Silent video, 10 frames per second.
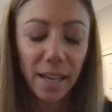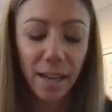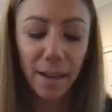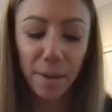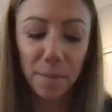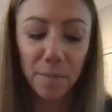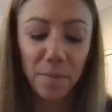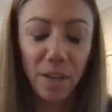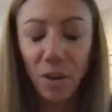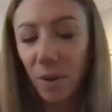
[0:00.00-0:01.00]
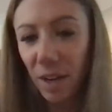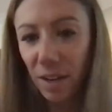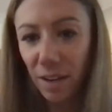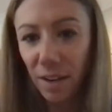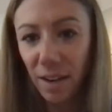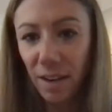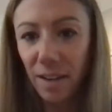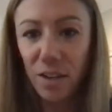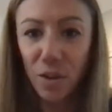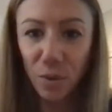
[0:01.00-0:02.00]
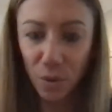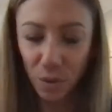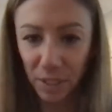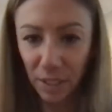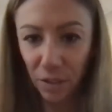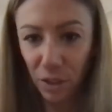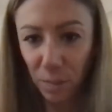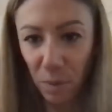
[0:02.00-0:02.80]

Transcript: in your local dealership,